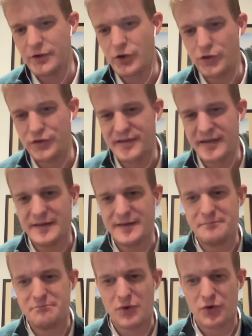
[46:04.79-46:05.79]
content
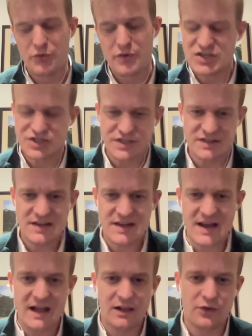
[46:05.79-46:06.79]
moderation
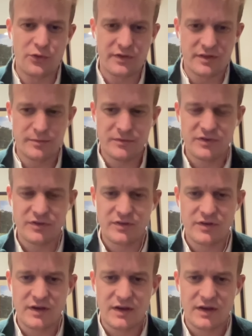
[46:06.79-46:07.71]
algorithms.